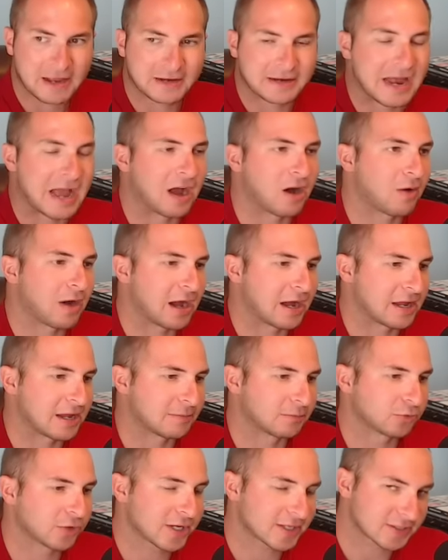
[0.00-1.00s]
Now, I
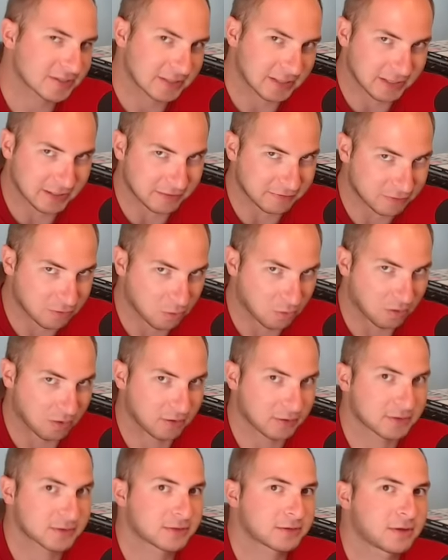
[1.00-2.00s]
am risking, of
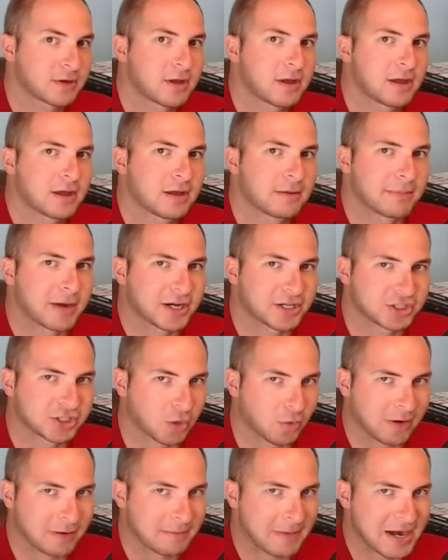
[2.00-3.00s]
course, by
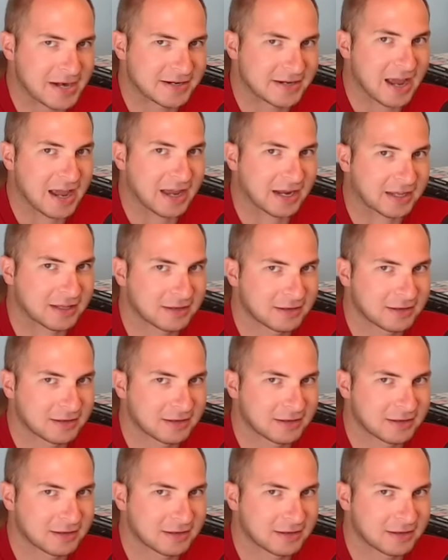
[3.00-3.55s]
showing my deck.